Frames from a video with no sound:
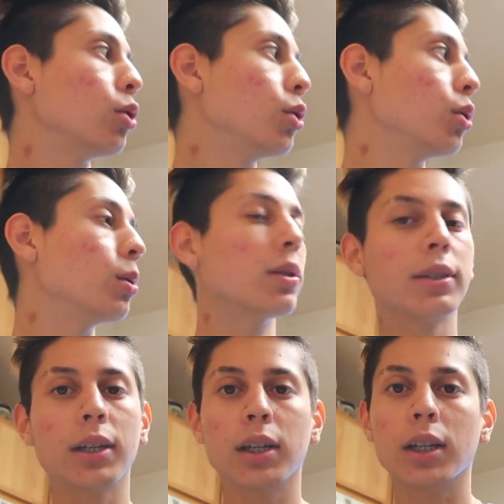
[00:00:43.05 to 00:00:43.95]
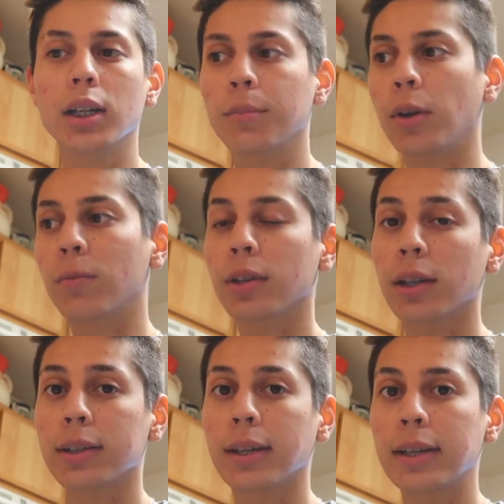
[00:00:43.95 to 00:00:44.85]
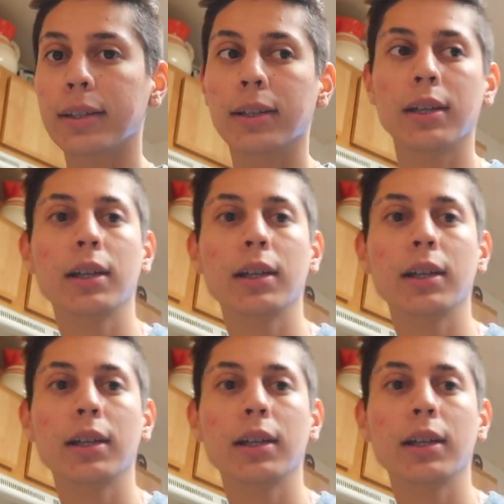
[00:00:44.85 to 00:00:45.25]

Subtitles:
do some real estate